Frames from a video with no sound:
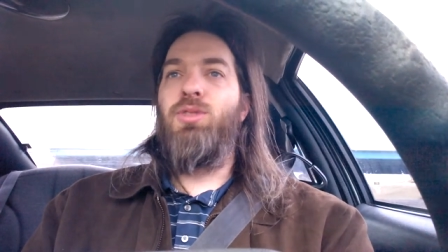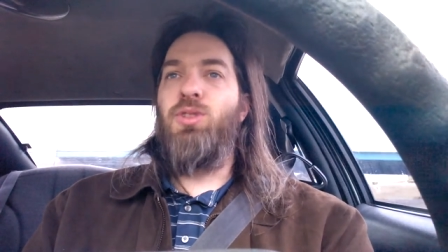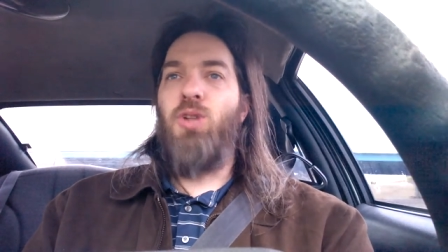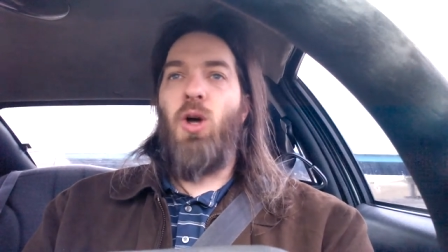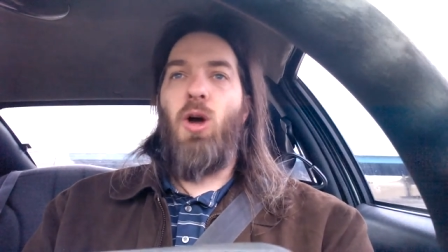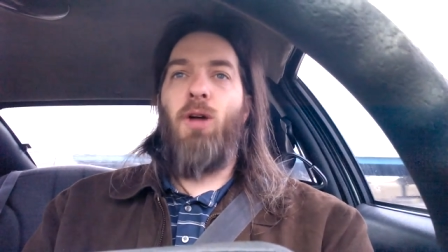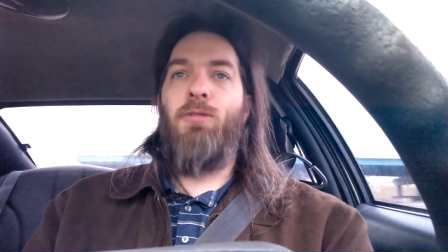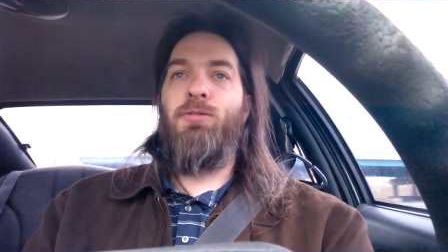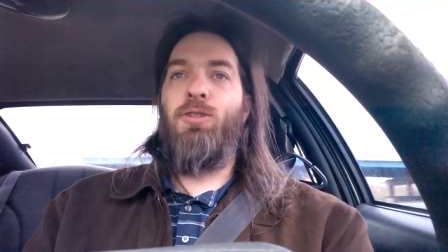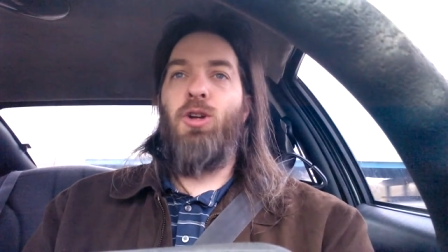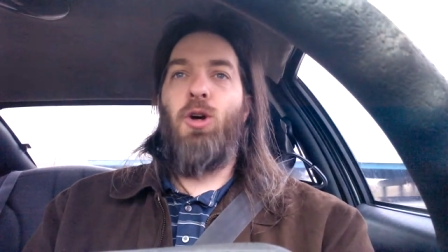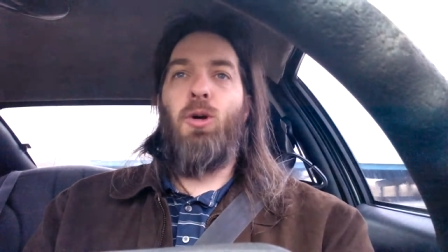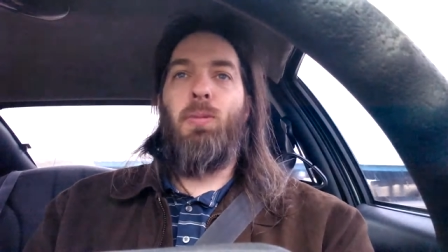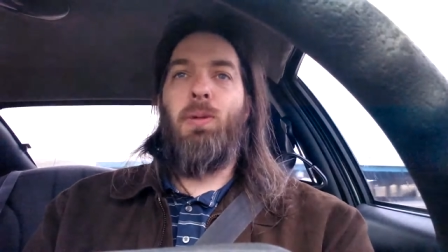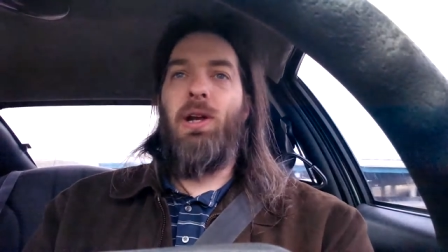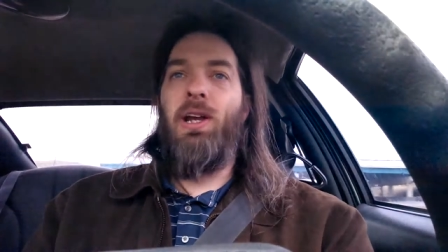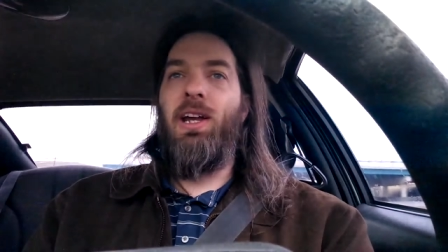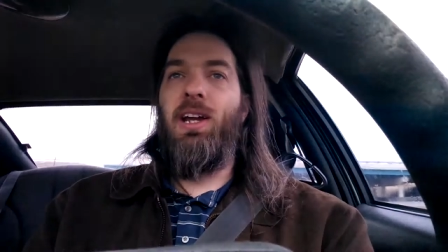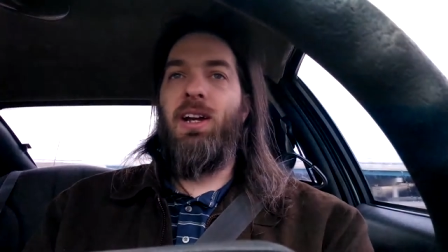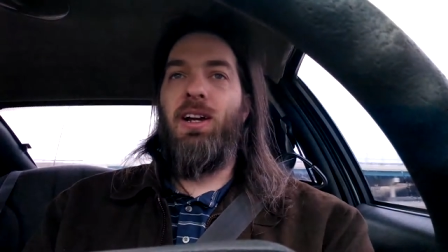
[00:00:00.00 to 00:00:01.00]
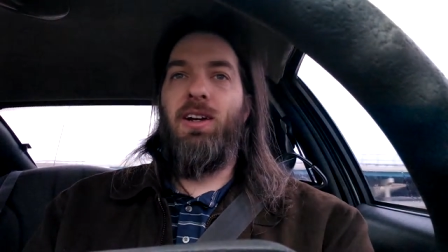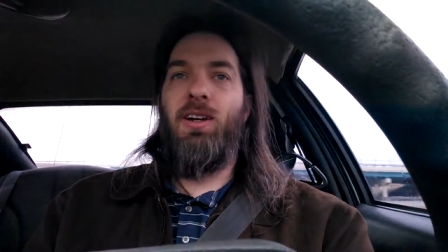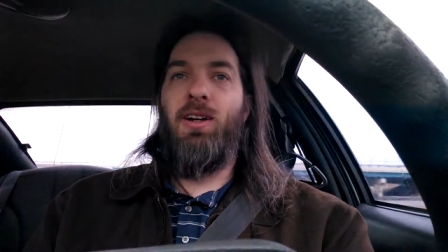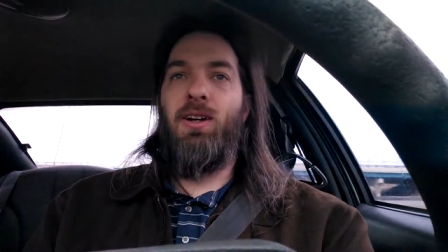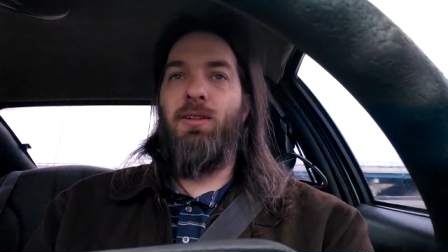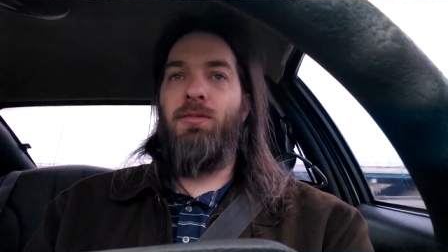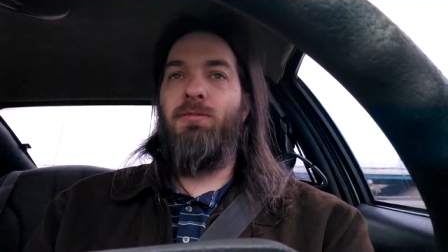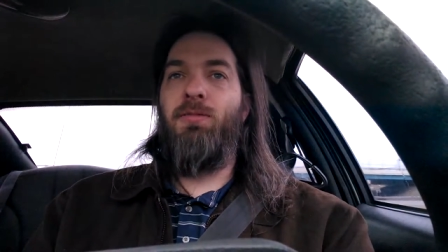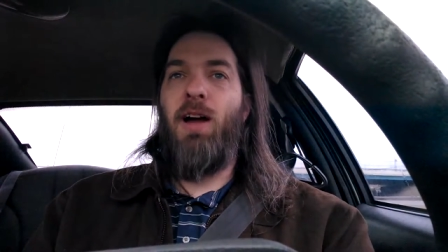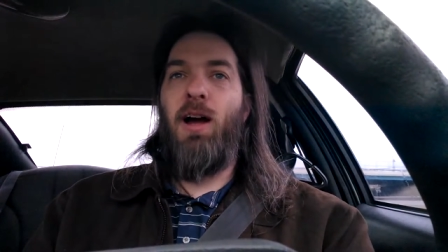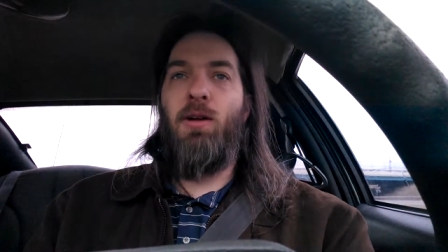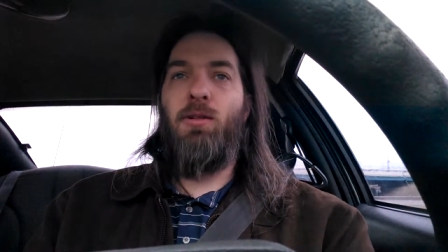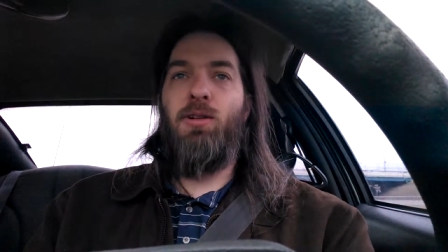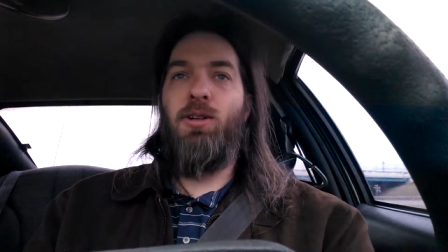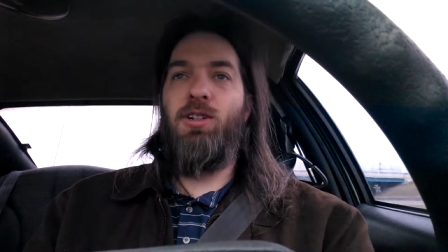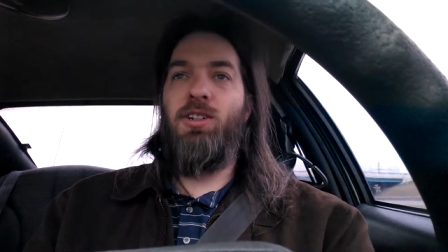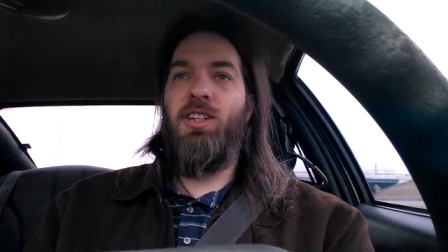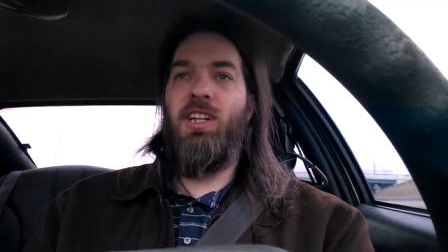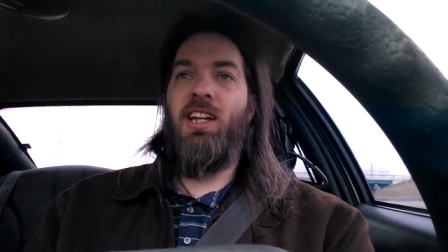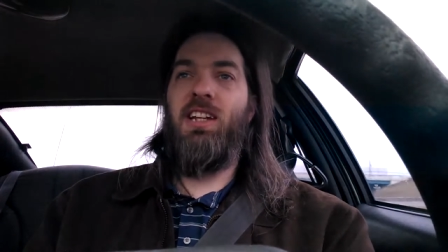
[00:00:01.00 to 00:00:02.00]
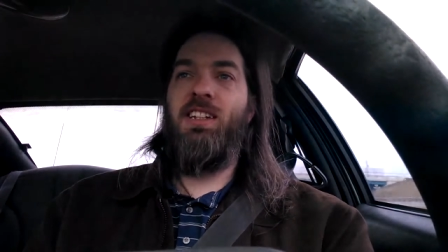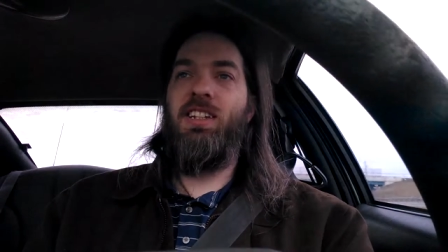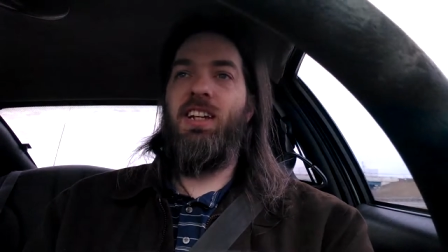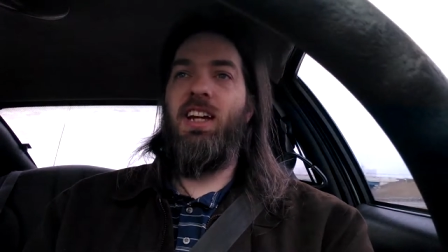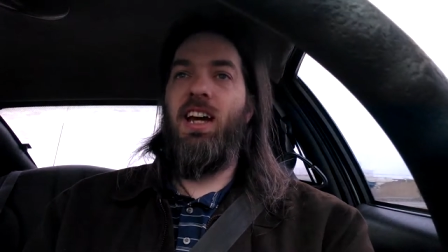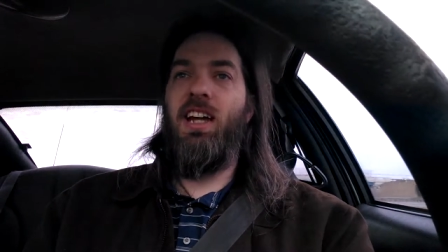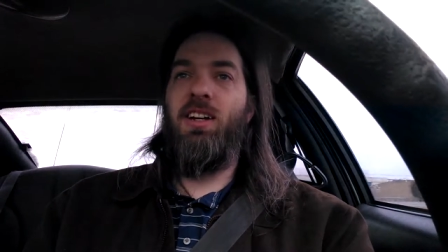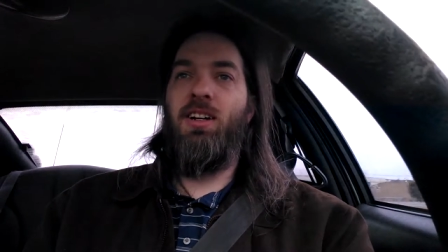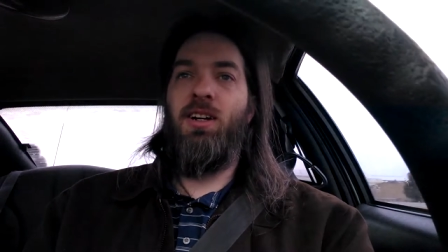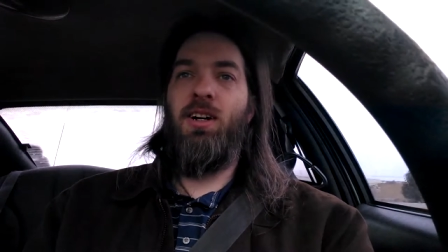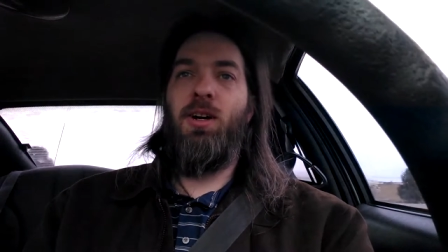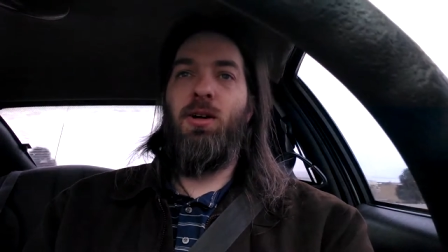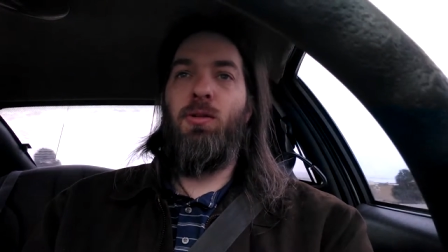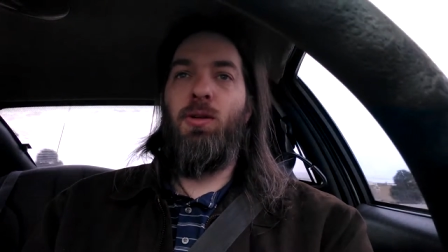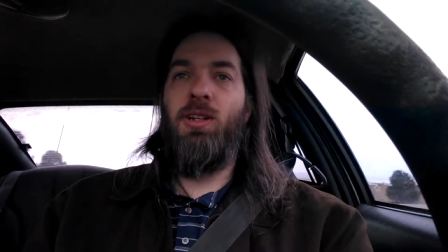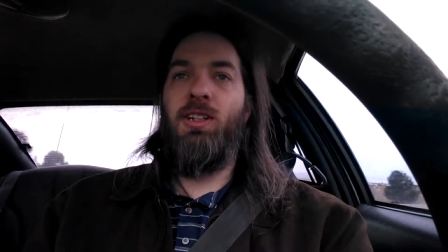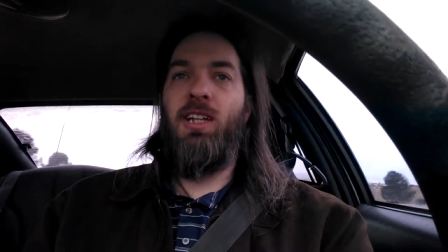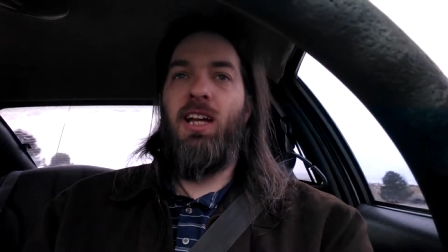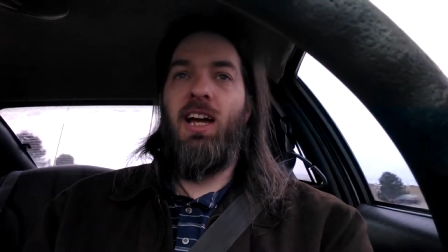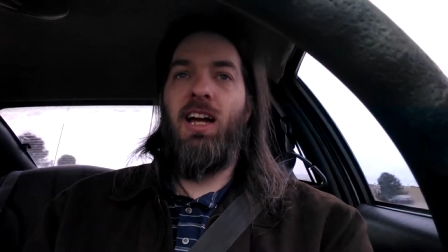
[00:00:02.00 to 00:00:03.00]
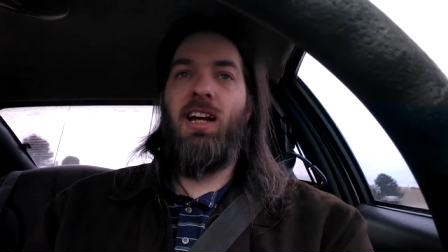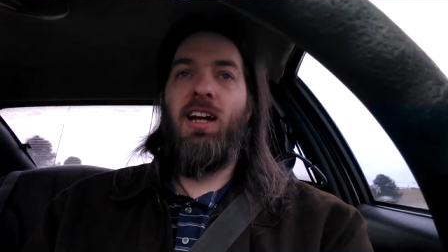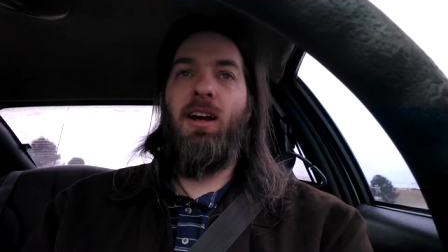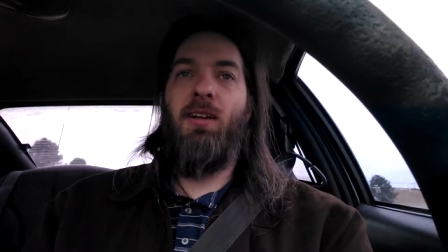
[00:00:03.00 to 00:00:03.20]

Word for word: soft opening or founders get together or what the heck